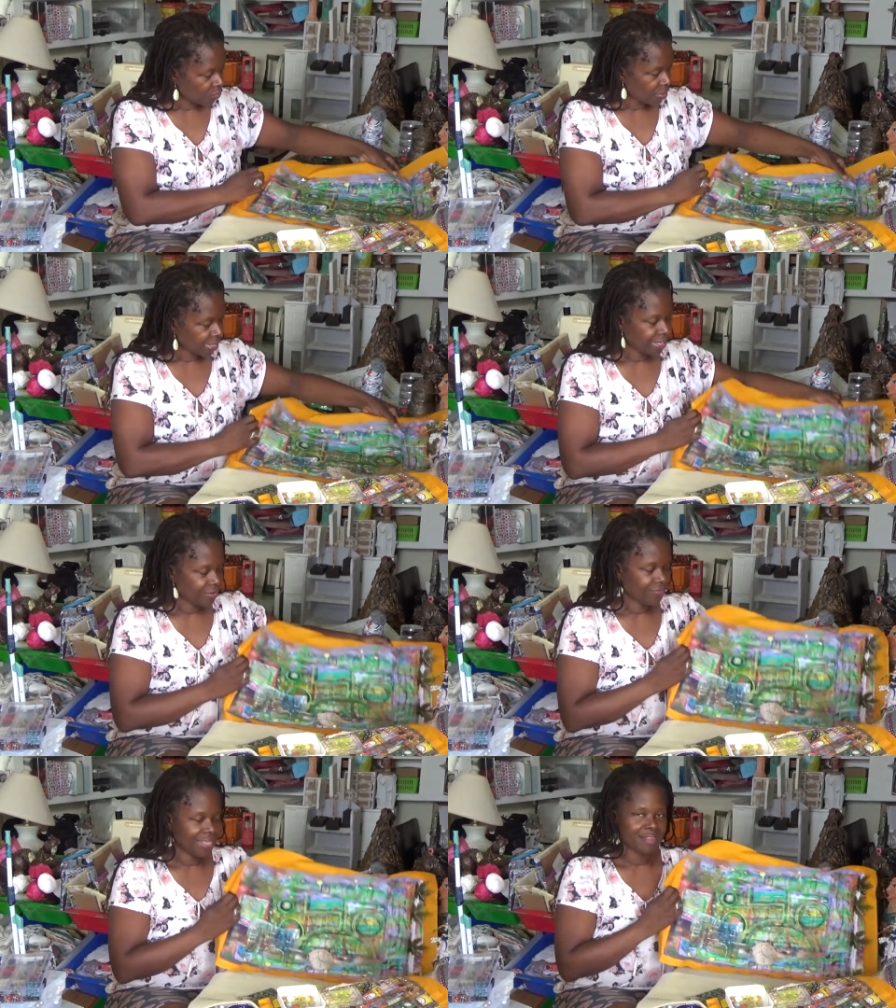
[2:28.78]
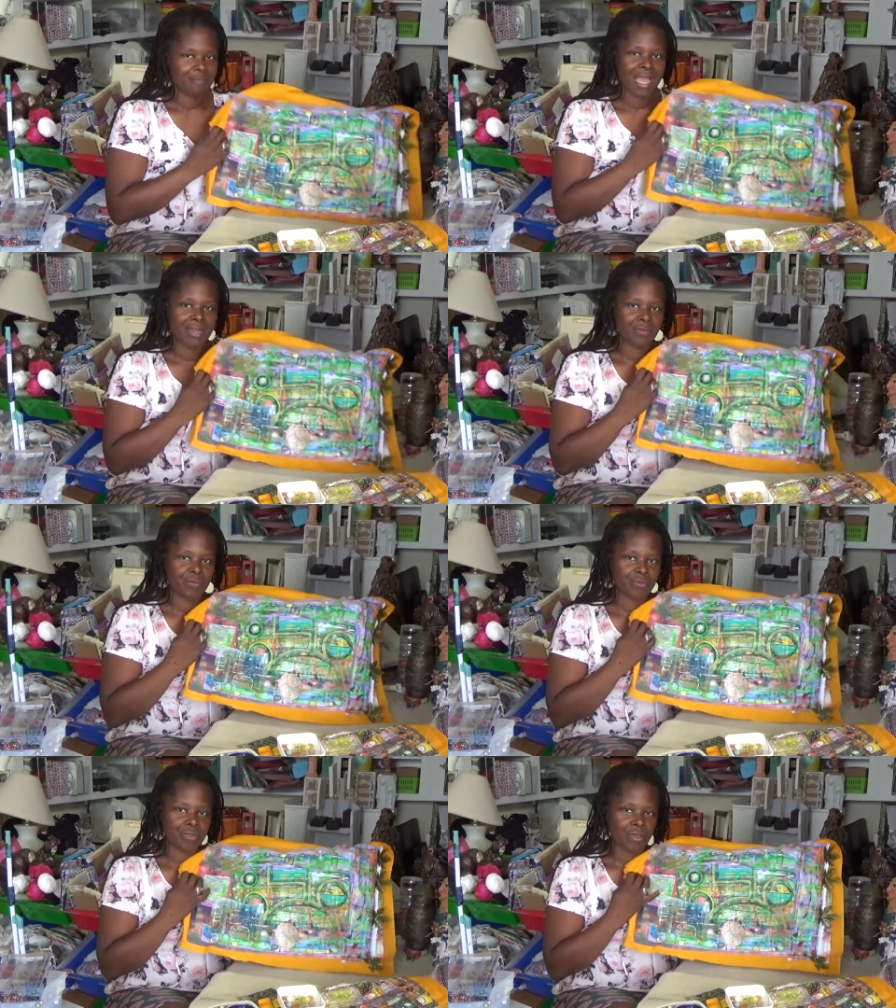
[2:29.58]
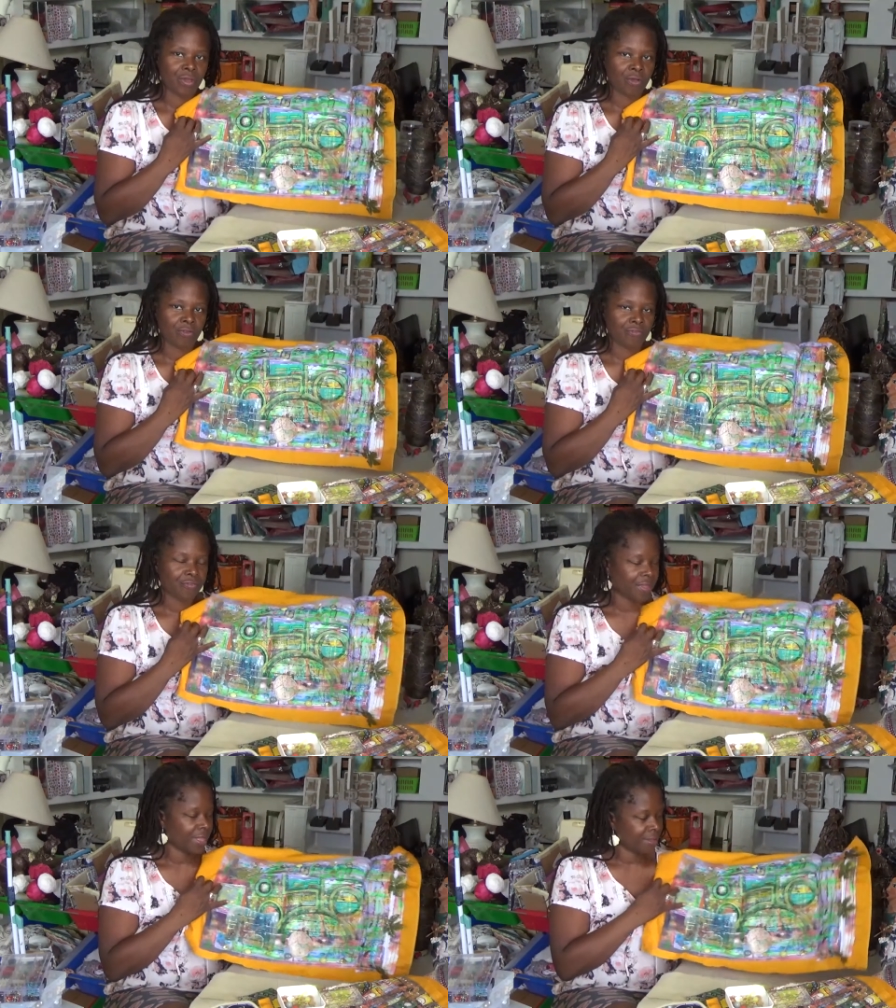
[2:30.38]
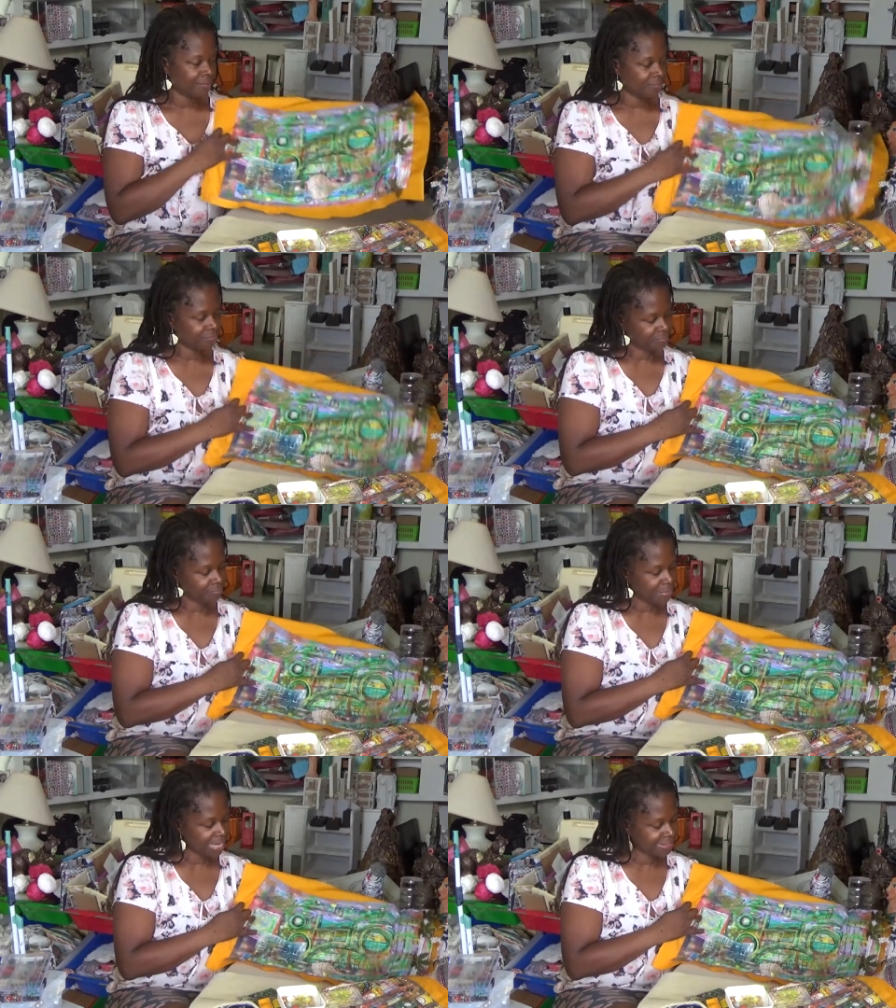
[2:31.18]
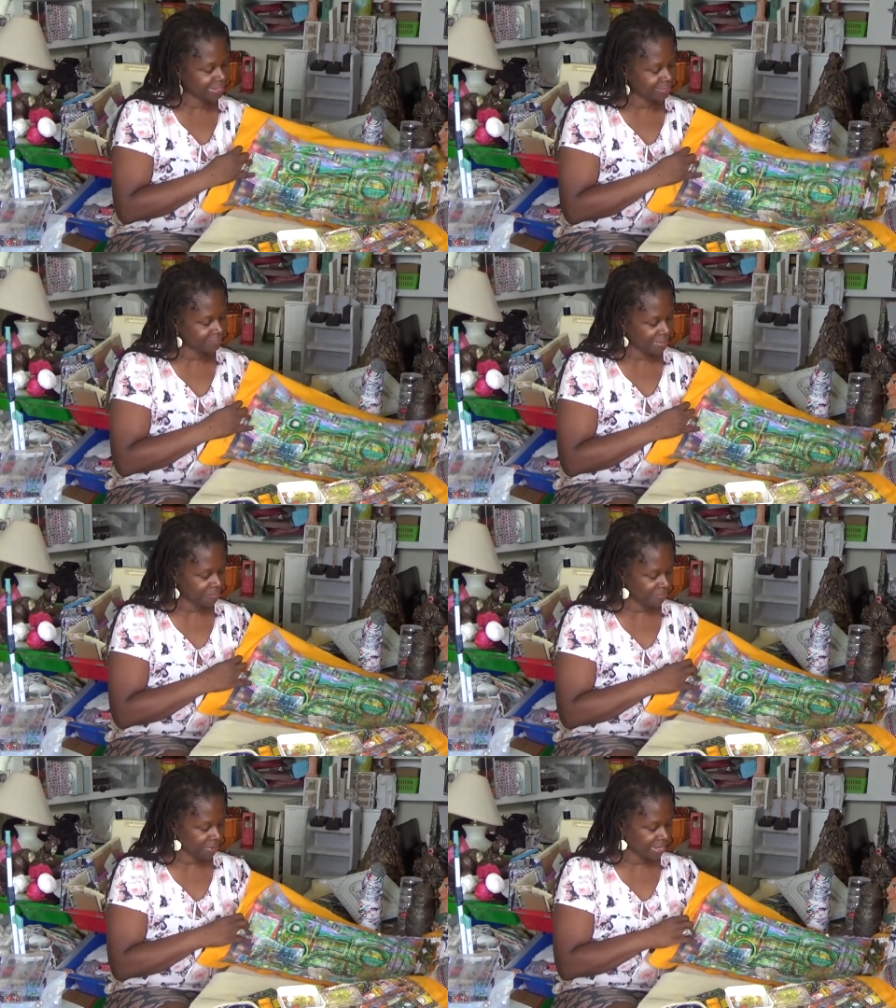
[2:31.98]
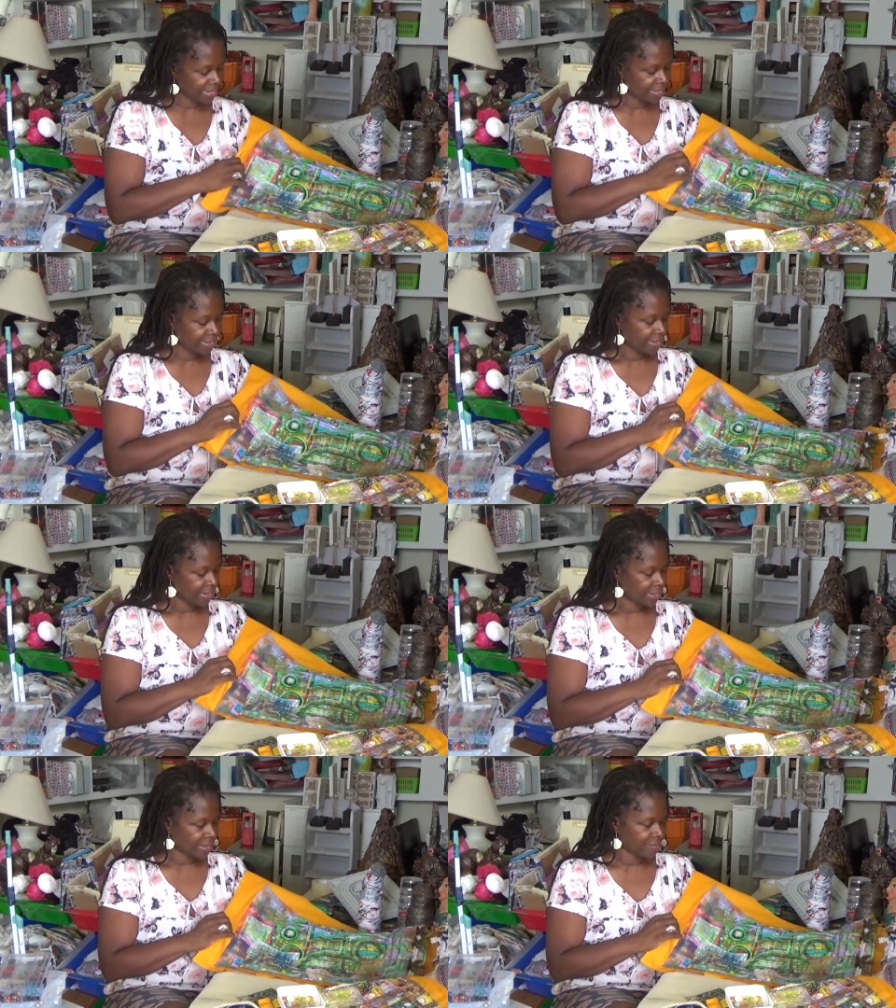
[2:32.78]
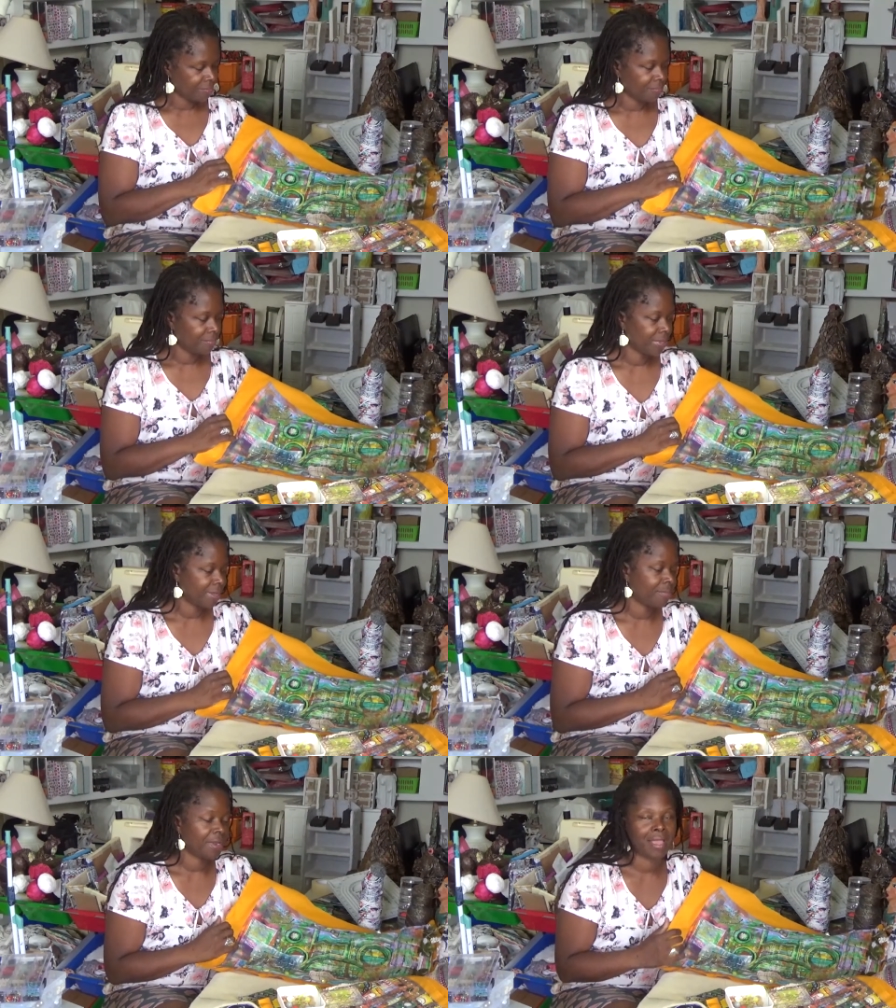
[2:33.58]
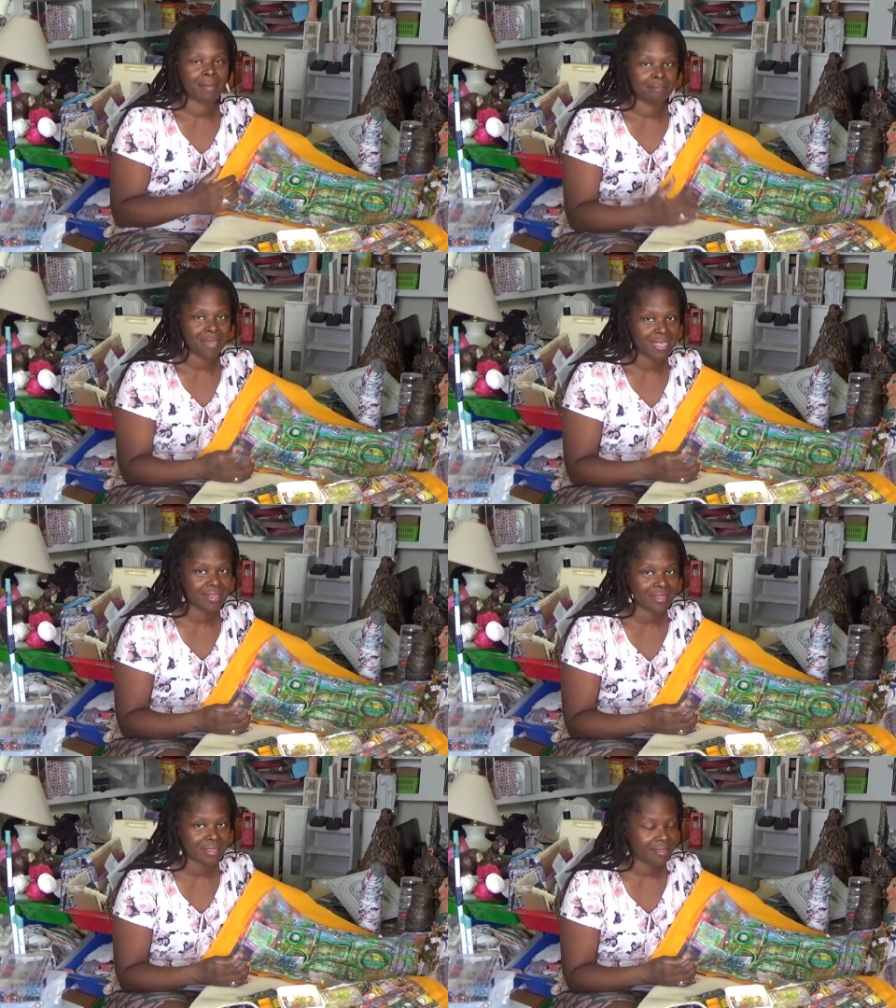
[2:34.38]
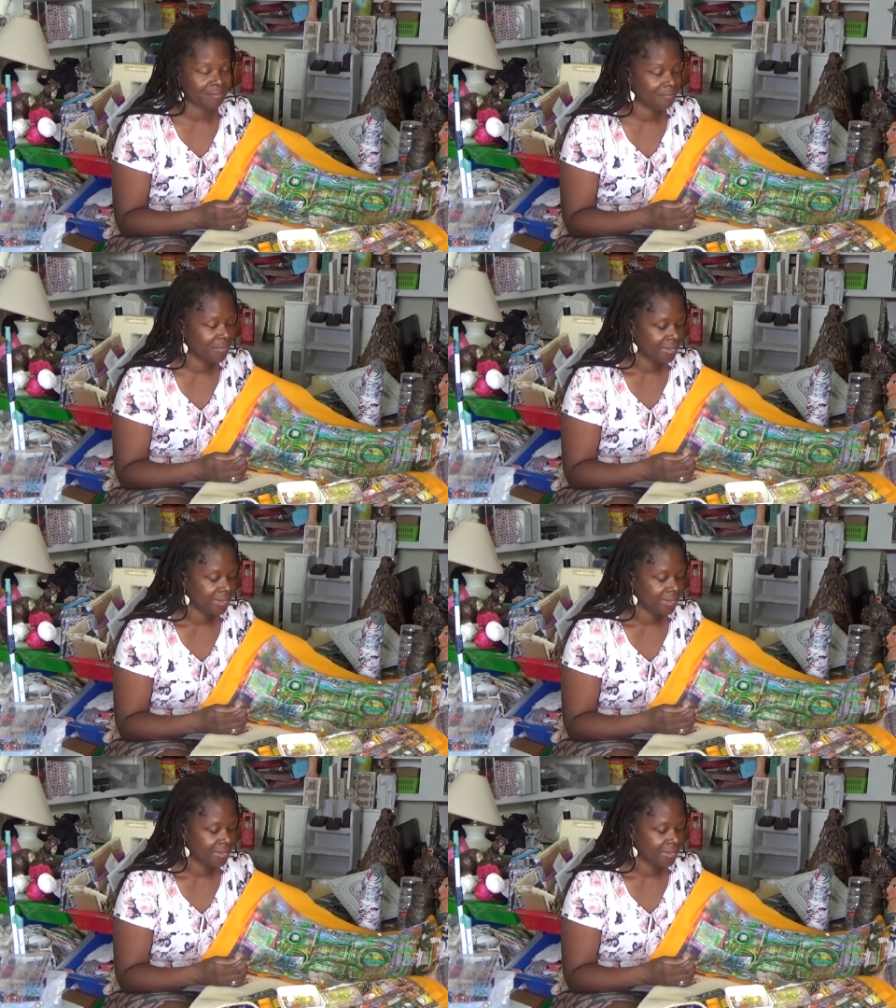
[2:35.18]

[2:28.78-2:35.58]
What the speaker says: working on these panels of painted fabric, and I'm applying beads to them.